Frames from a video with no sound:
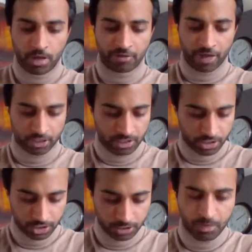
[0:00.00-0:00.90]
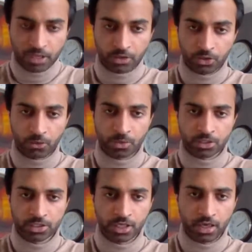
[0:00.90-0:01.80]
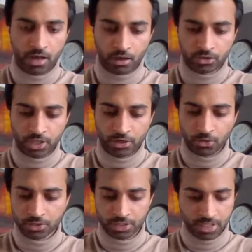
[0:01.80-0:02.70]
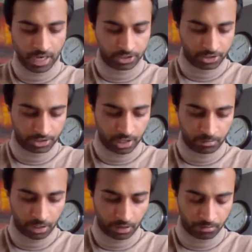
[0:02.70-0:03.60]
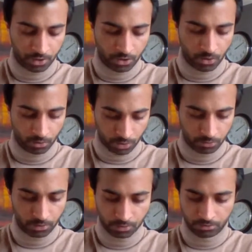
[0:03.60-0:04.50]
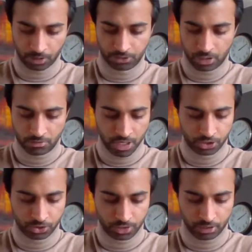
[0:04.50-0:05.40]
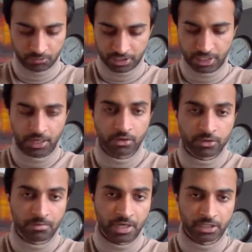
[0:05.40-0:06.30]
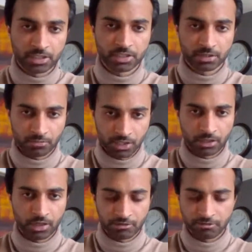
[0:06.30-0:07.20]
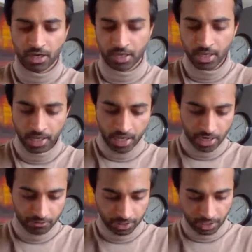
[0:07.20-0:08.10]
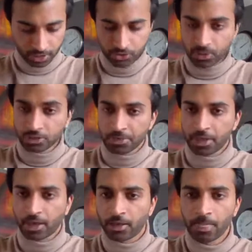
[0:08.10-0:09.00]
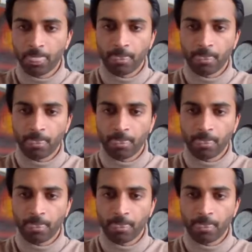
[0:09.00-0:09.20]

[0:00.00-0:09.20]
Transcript: I've actually just pinged the university, because I know it's an anxious time, and I'm trying to make sure that we send out the message and we clarify everything as soon as we can.